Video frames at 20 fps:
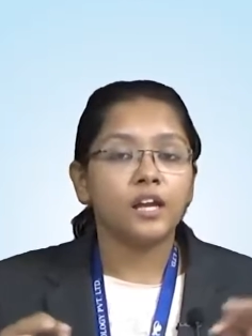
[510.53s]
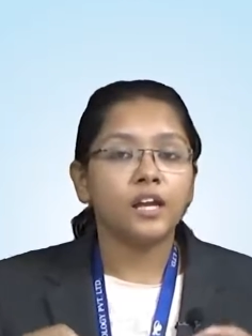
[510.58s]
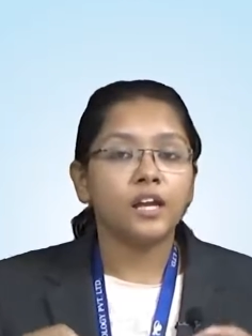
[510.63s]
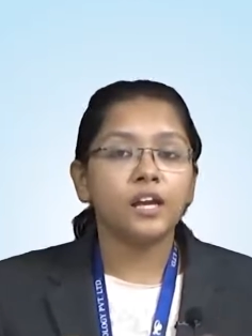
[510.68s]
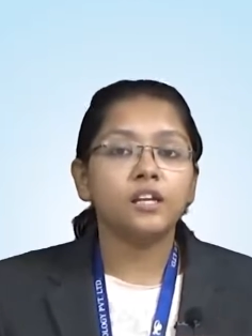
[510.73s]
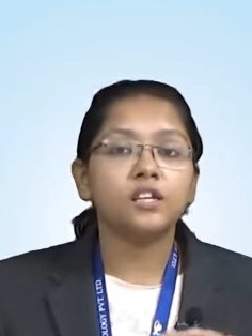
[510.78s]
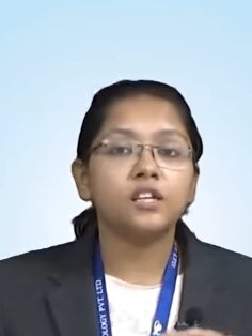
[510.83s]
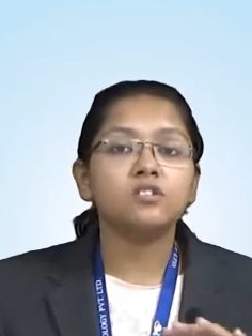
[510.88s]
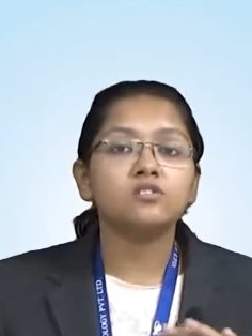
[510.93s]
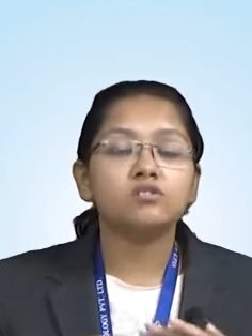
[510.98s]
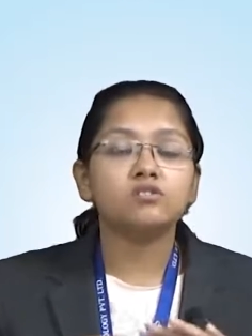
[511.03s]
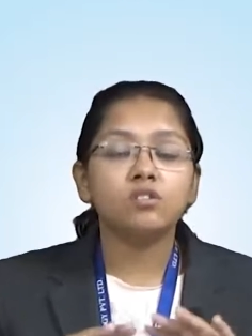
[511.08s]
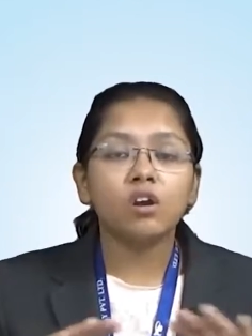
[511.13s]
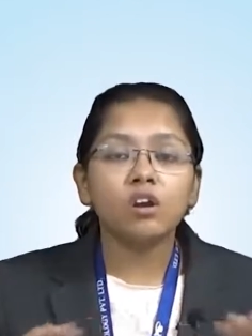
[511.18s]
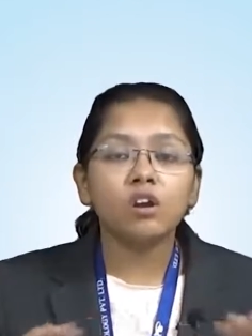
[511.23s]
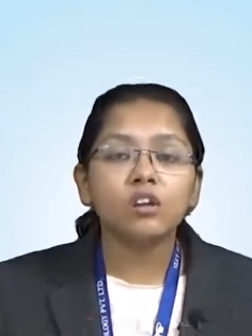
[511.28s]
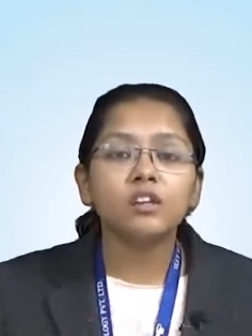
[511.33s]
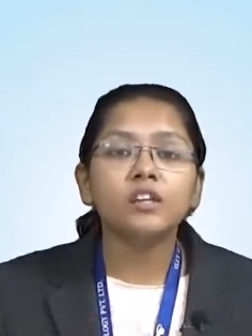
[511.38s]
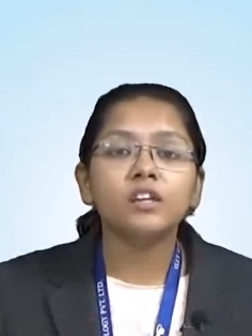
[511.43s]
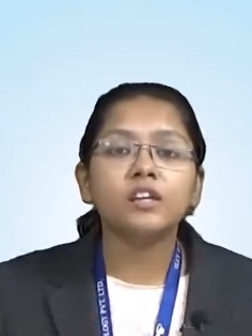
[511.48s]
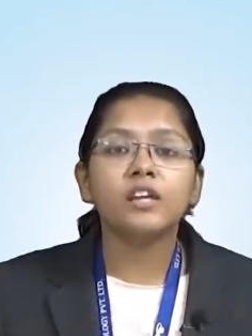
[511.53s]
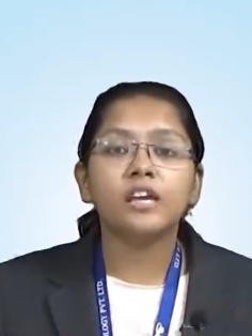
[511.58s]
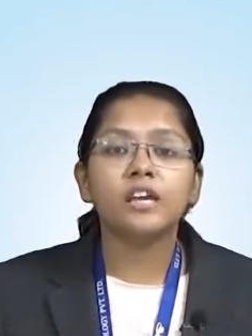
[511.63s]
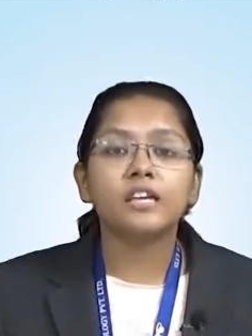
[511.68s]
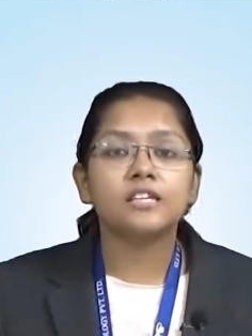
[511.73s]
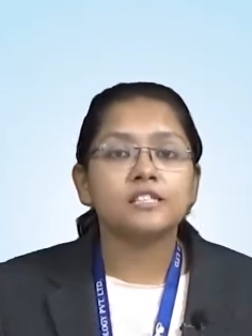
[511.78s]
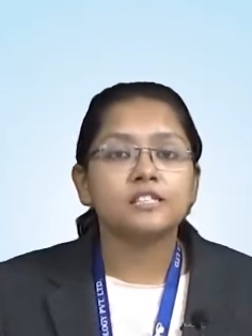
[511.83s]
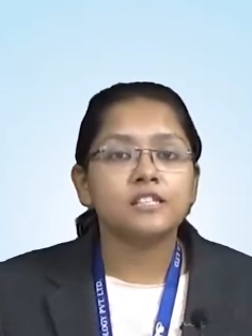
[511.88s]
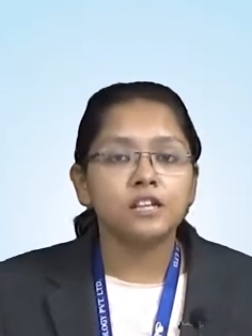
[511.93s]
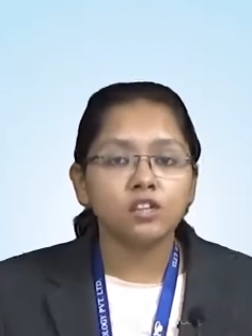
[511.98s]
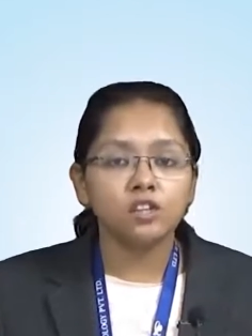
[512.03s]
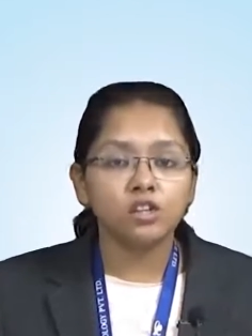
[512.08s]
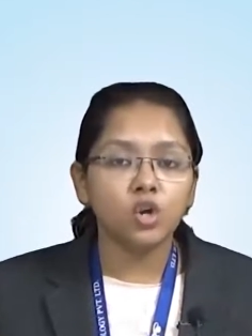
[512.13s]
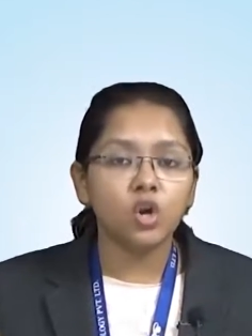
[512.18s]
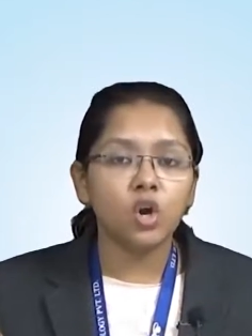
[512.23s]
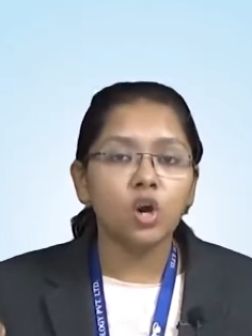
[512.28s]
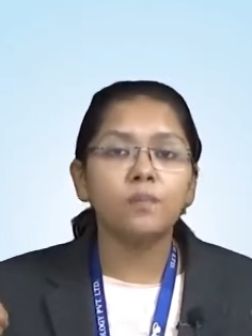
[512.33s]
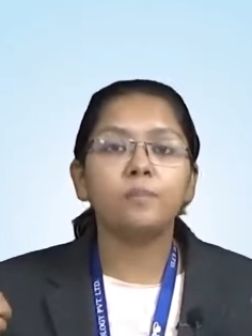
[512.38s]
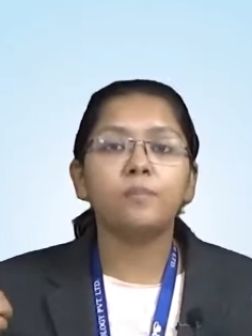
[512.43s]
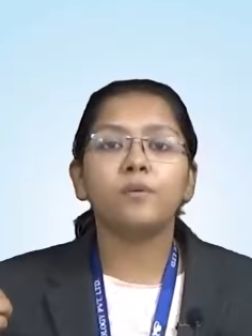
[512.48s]
it is not the case that you
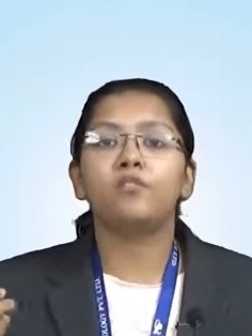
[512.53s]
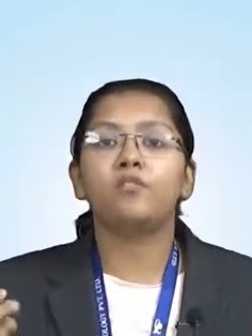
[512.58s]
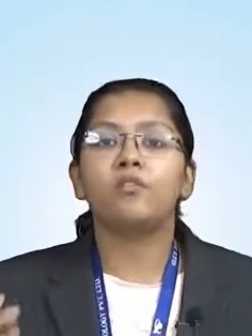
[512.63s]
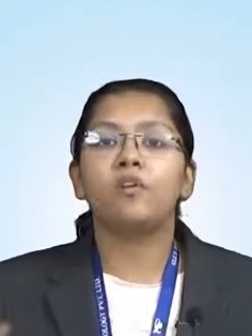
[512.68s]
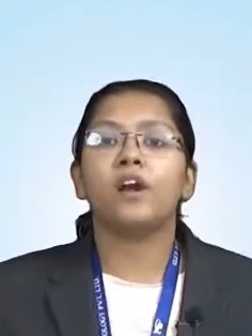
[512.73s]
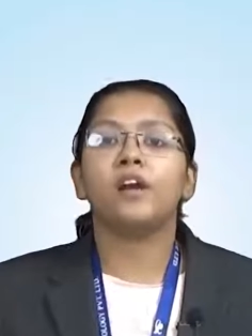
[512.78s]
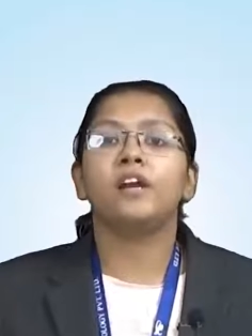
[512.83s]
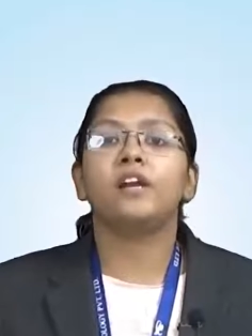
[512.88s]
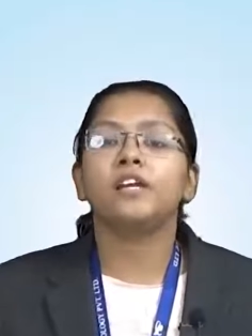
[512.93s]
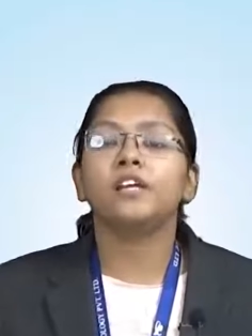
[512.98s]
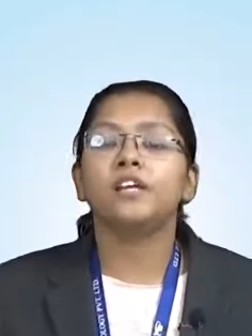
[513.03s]
are providing